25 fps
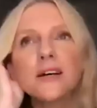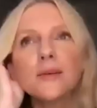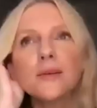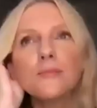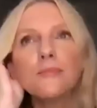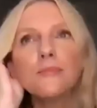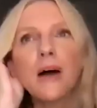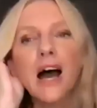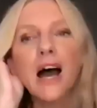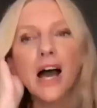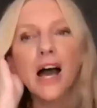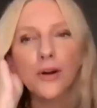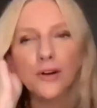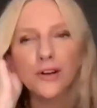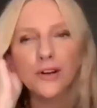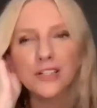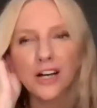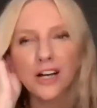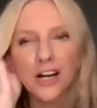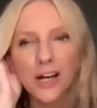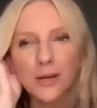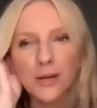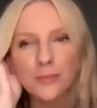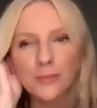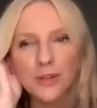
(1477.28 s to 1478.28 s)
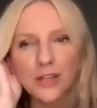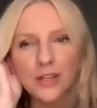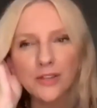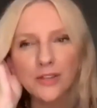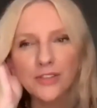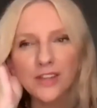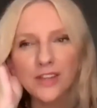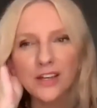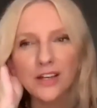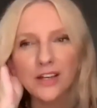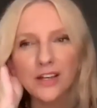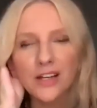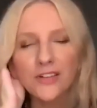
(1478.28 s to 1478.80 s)
paradigm that you think you're
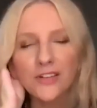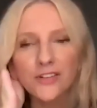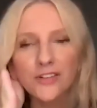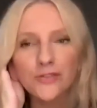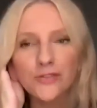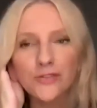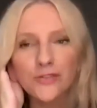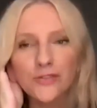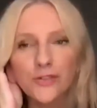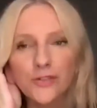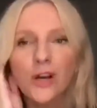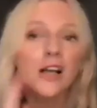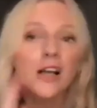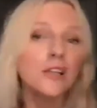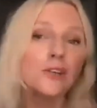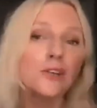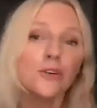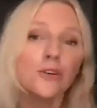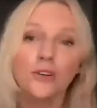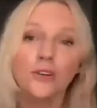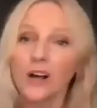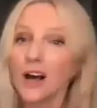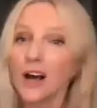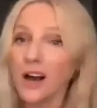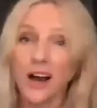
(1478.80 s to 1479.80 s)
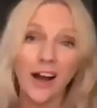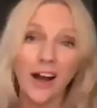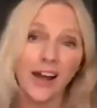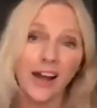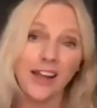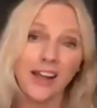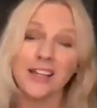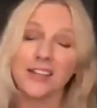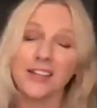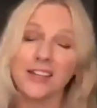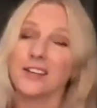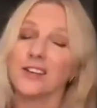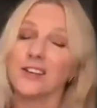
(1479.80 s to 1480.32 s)
going to have to follow. Look,
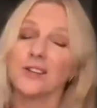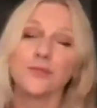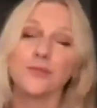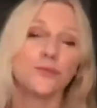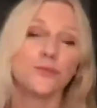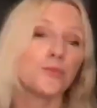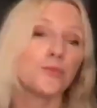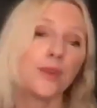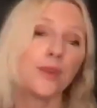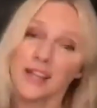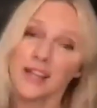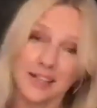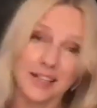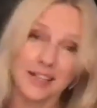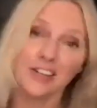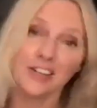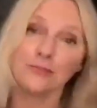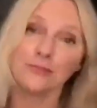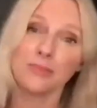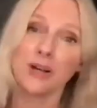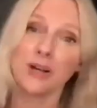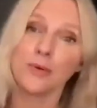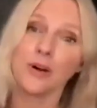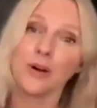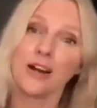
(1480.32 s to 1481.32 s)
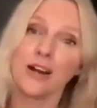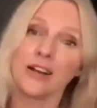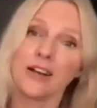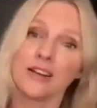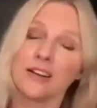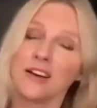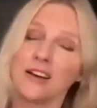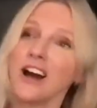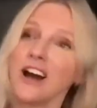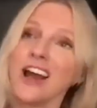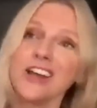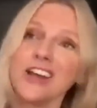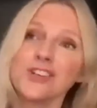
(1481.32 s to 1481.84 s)
I really love my wine.
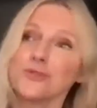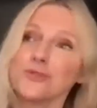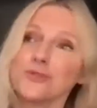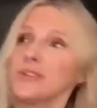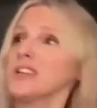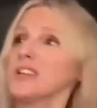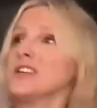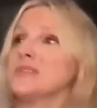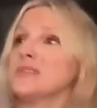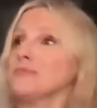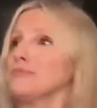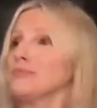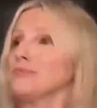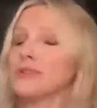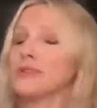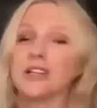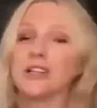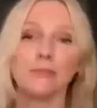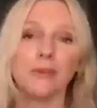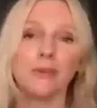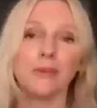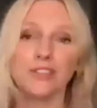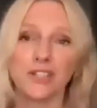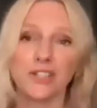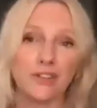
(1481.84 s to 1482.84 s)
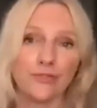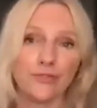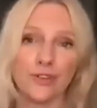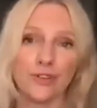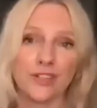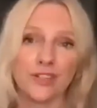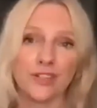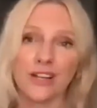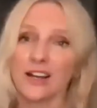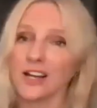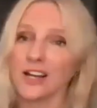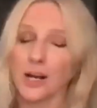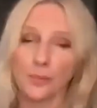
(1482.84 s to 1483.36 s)
I drink pretty much every
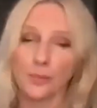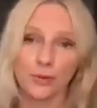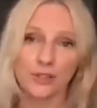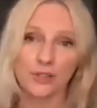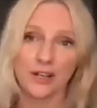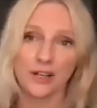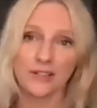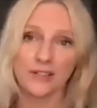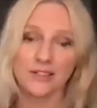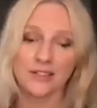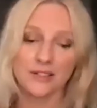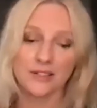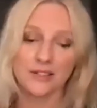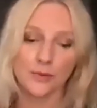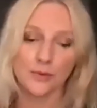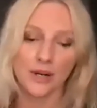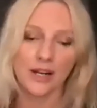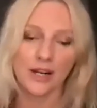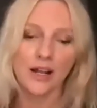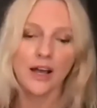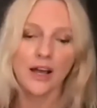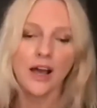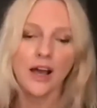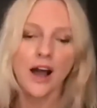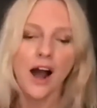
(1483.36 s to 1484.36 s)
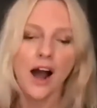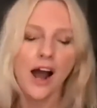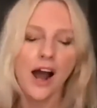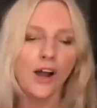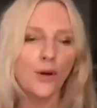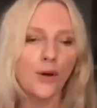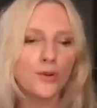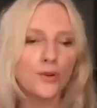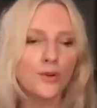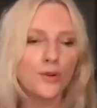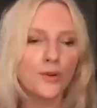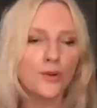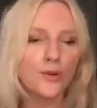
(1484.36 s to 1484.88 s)
day a couple glasses of wine. I
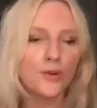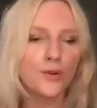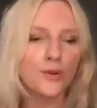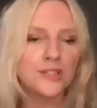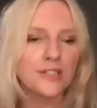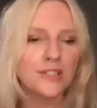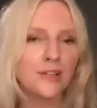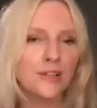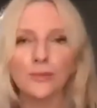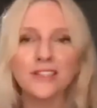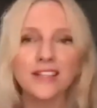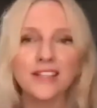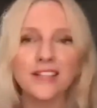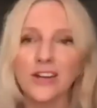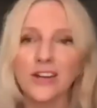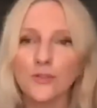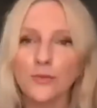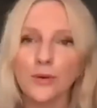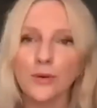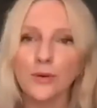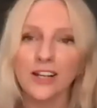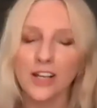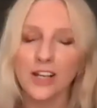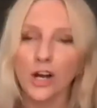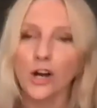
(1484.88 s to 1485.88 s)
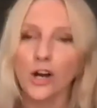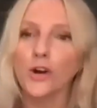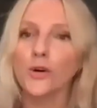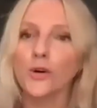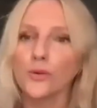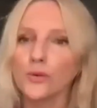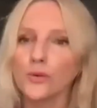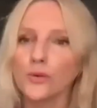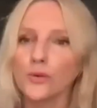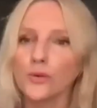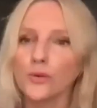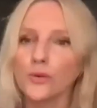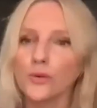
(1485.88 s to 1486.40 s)
also like, I'm not saying everybody
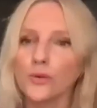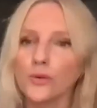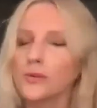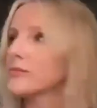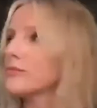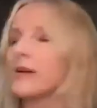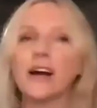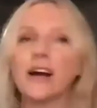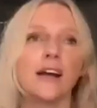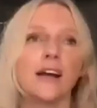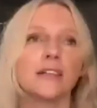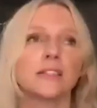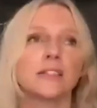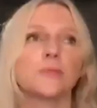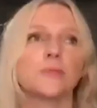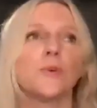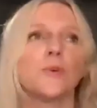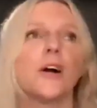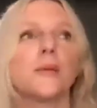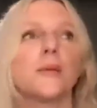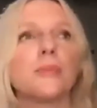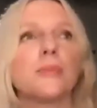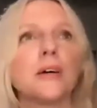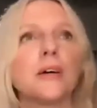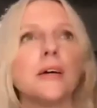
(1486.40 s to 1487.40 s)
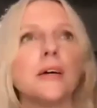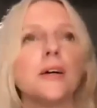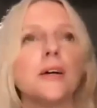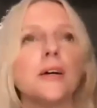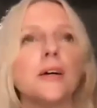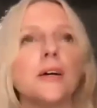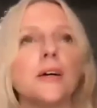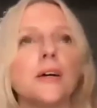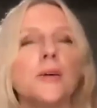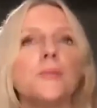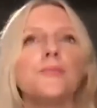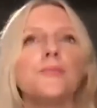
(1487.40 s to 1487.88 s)
go buy a case of wine, but